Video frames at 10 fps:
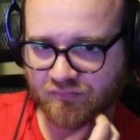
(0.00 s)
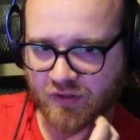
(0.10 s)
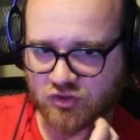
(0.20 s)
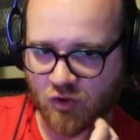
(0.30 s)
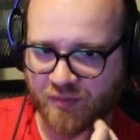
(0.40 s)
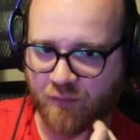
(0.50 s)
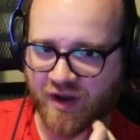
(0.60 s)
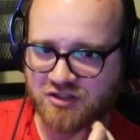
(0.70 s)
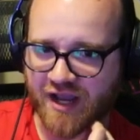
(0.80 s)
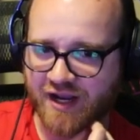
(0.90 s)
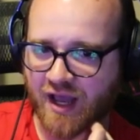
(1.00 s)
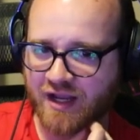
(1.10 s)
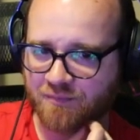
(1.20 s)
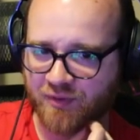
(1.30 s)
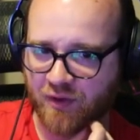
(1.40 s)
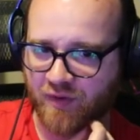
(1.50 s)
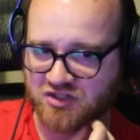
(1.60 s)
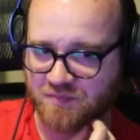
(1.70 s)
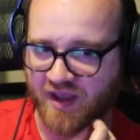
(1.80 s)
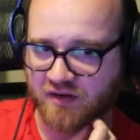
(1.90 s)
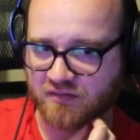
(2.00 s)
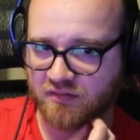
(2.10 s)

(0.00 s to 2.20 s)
Don't play Witch? I can play Witch mid.